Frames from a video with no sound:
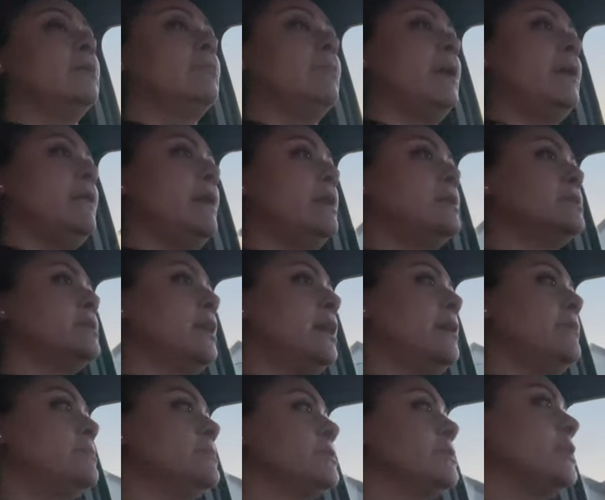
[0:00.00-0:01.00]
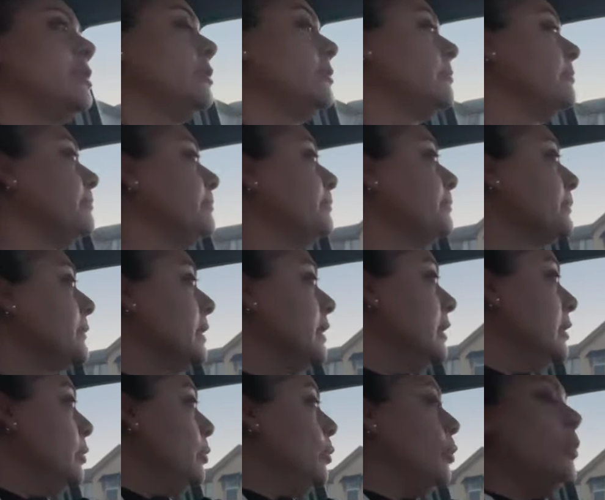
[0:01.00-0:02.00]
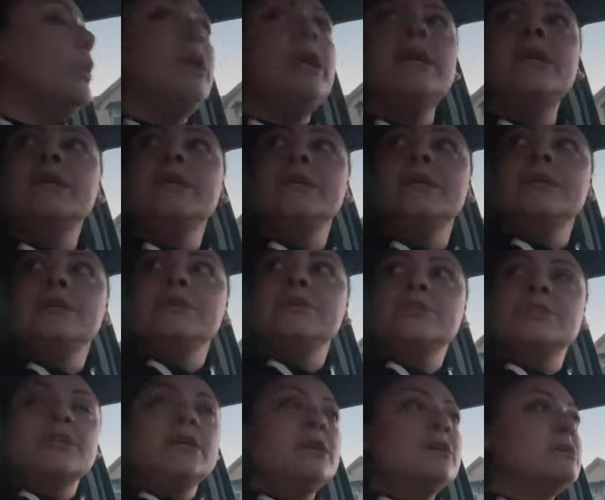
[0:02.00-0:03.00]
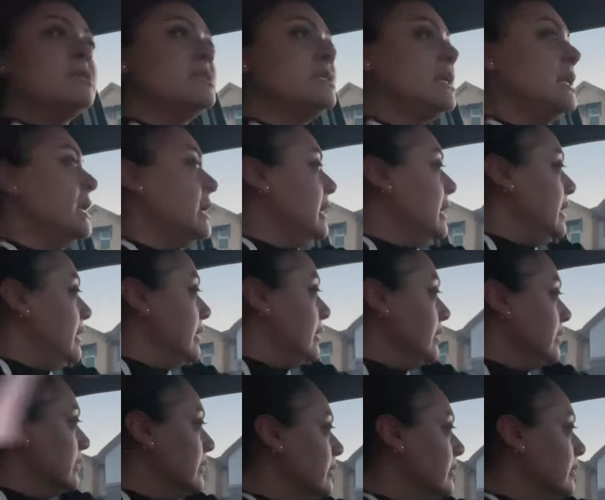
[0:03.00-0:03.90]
by that time. So we shall see.